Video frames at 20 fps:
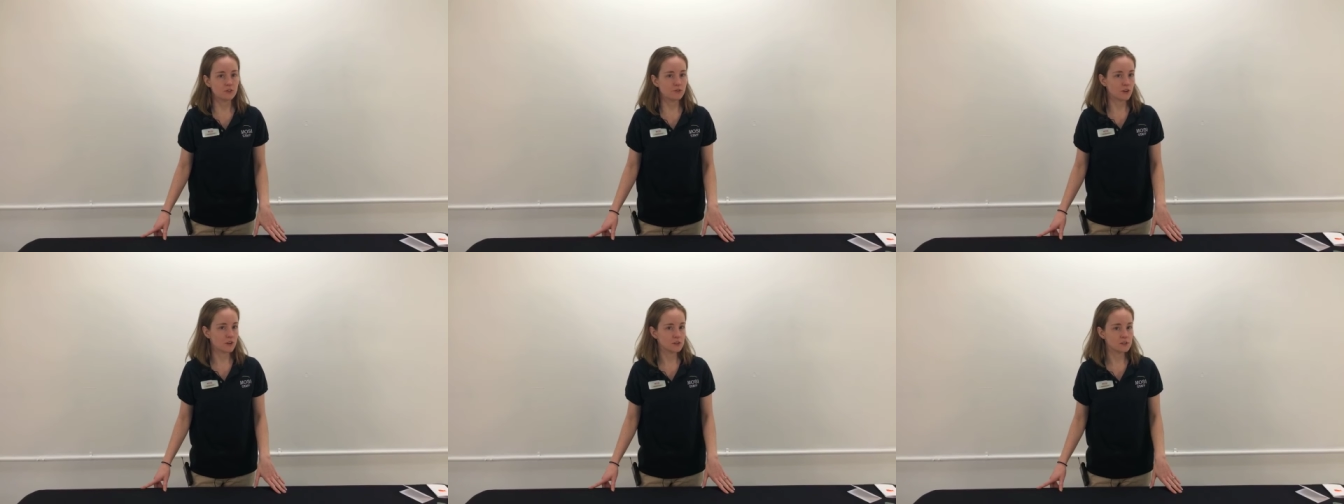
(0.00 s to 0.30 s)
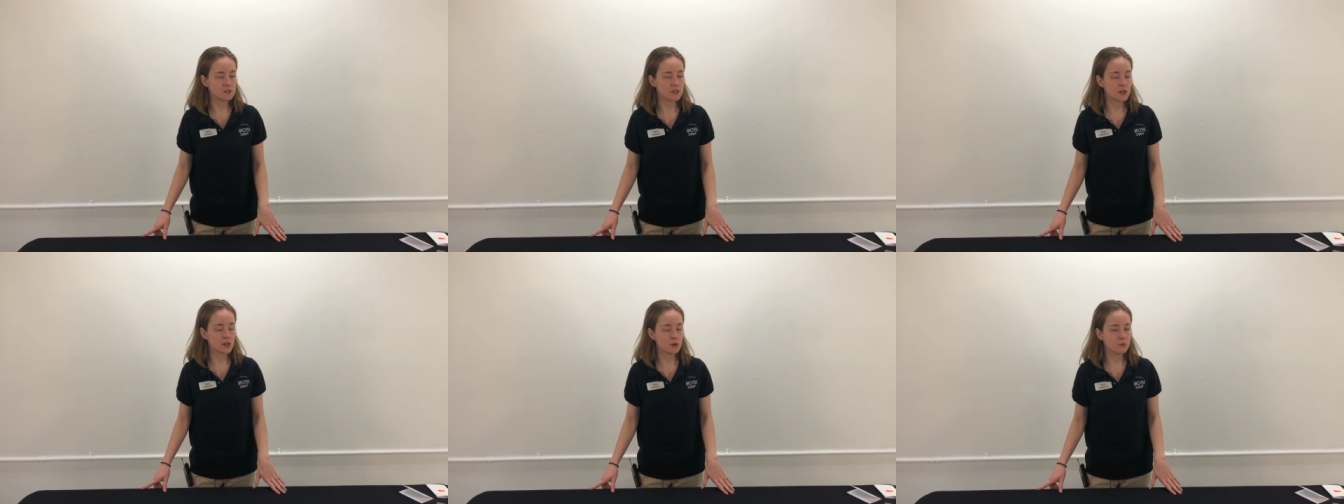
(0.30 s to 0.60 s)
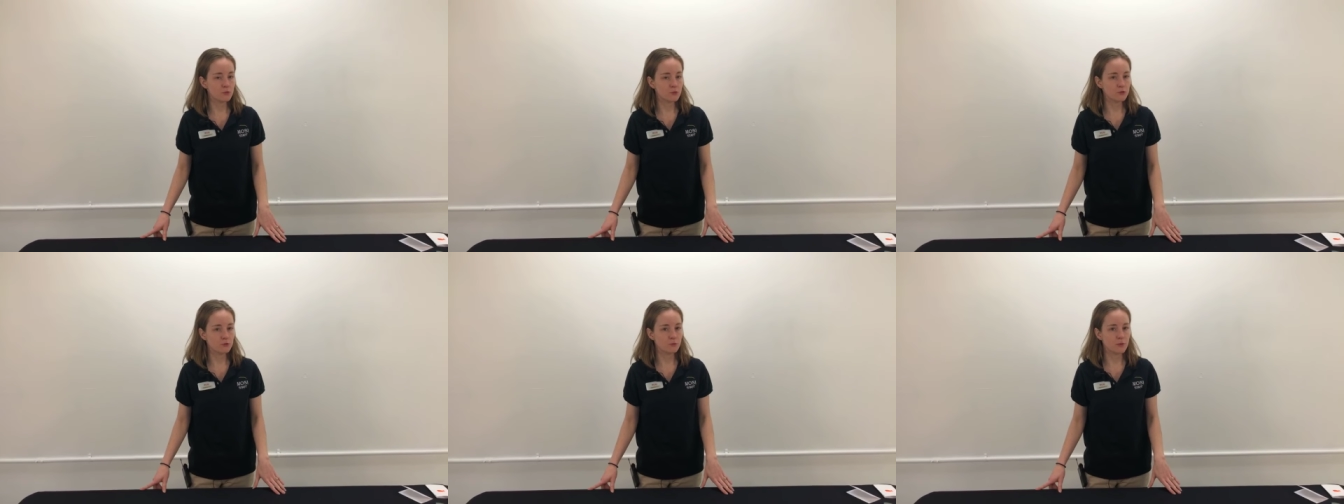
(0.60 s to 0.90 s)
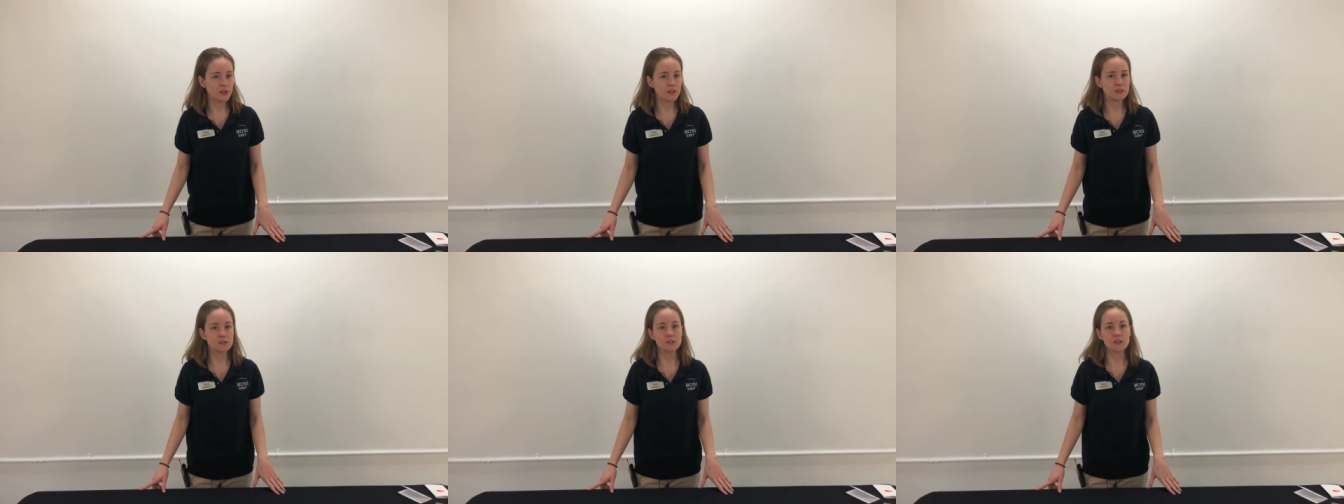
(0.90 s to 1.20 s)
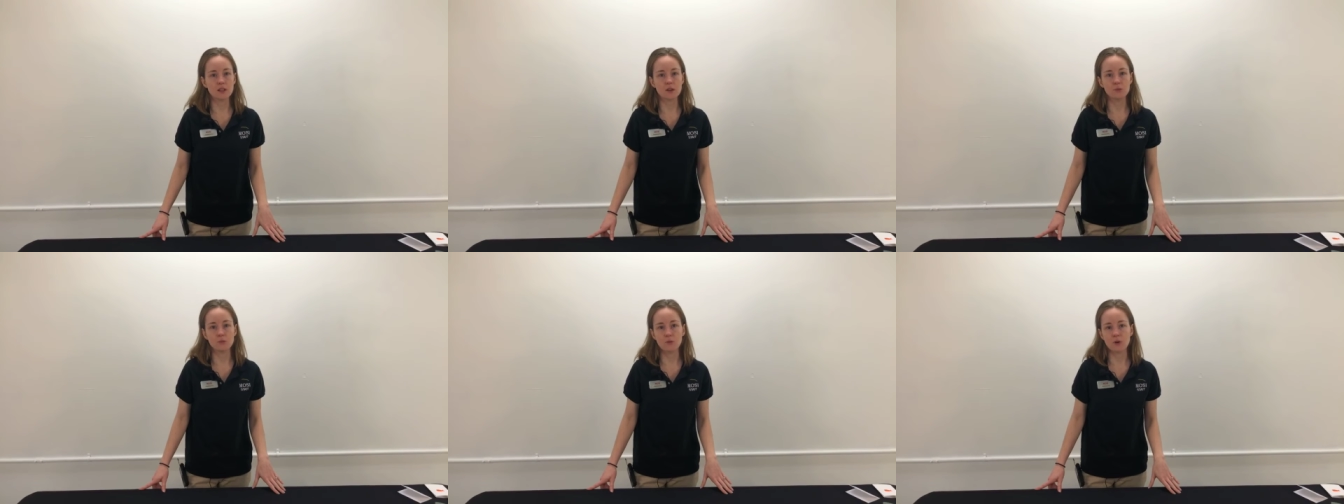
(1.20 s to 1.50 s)
voluntary movements,
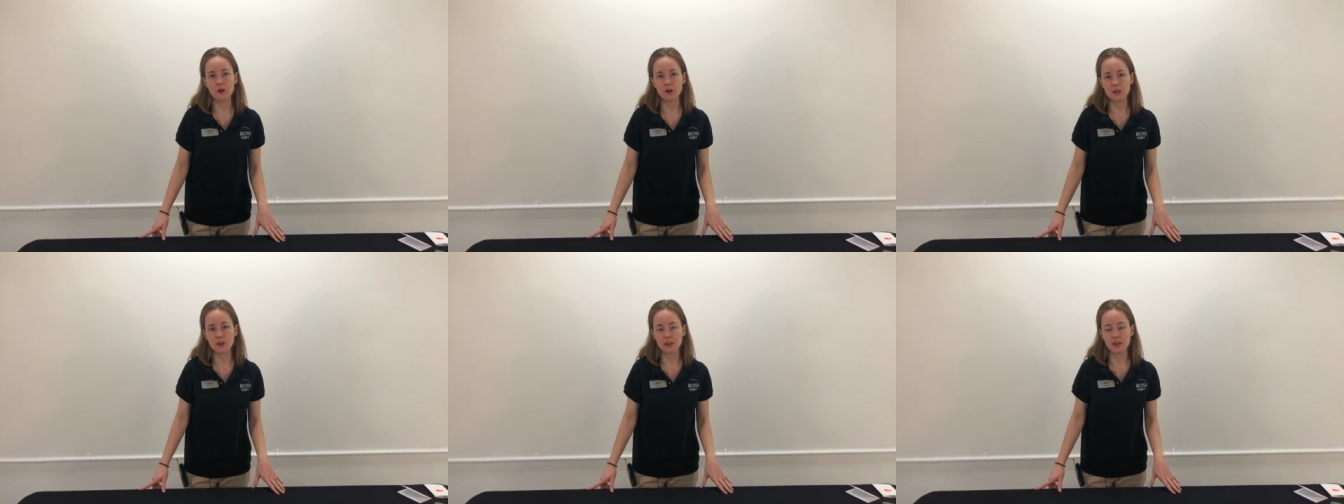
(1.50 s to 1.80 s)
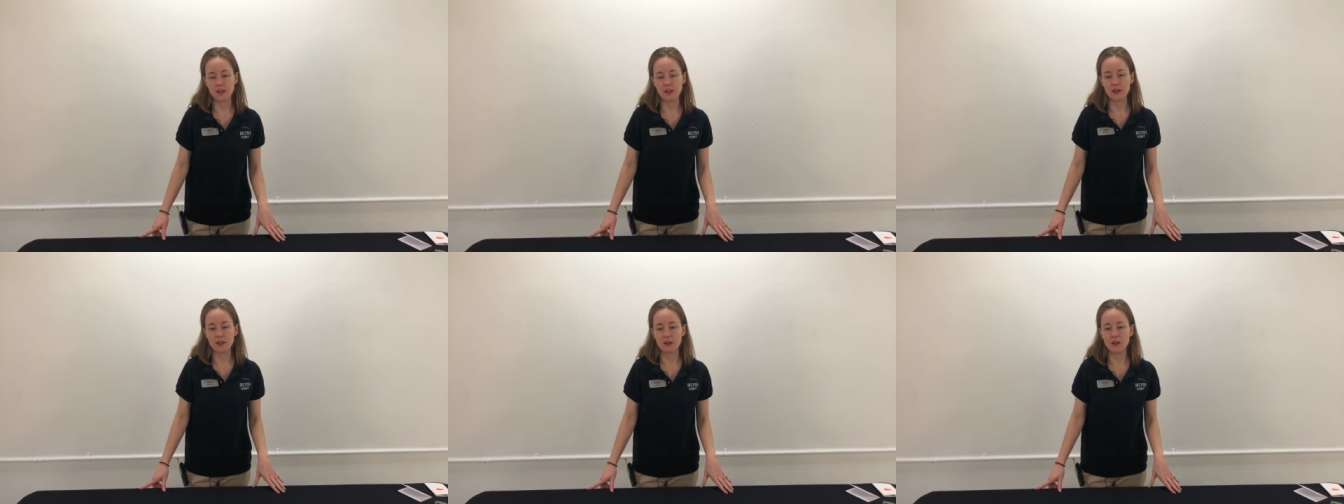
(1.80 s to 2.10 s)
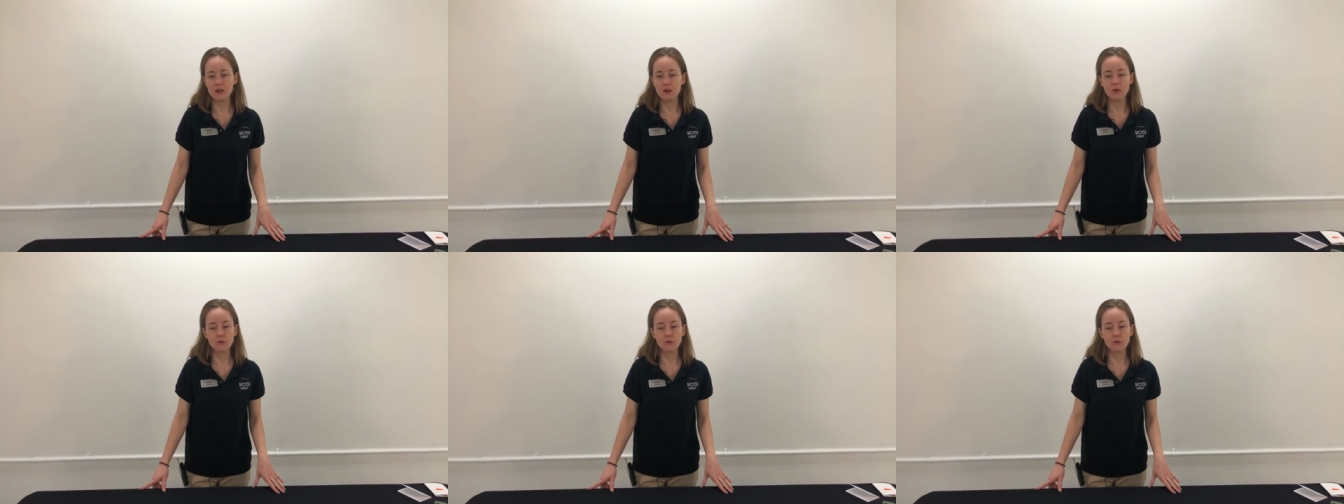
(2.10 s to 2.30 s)
like walking,